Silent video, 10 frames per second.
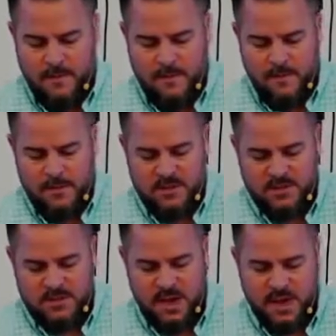these are
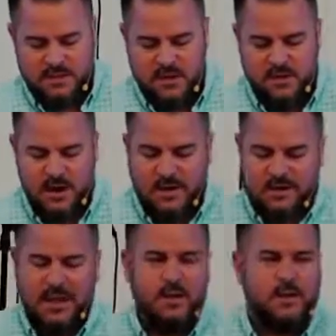signs that you're not
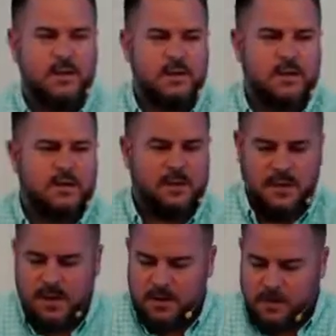tethered to the
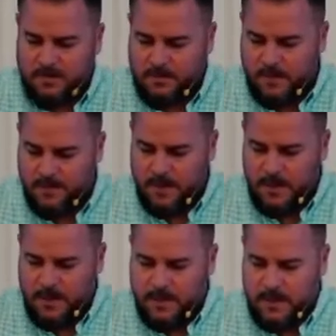anchor.
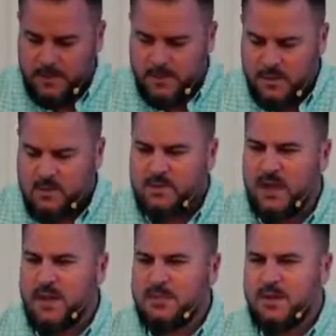These are
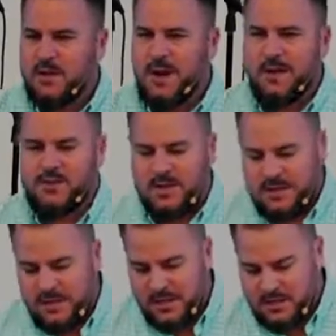signs that you're not
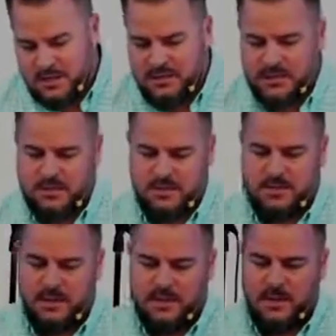trusting in Jesus.
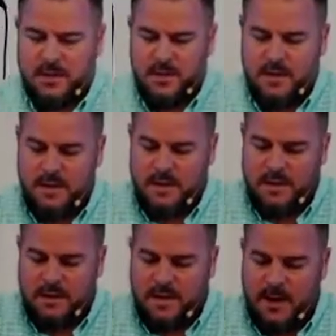
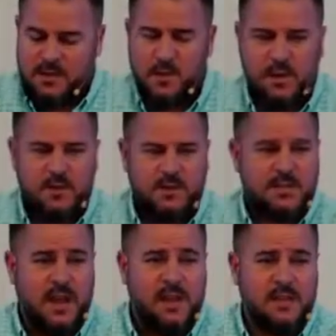And I just want to just
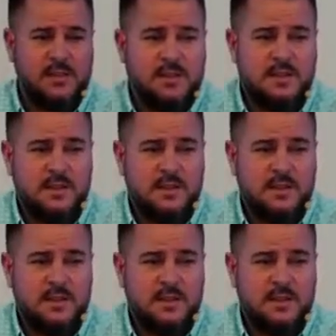tell us listen,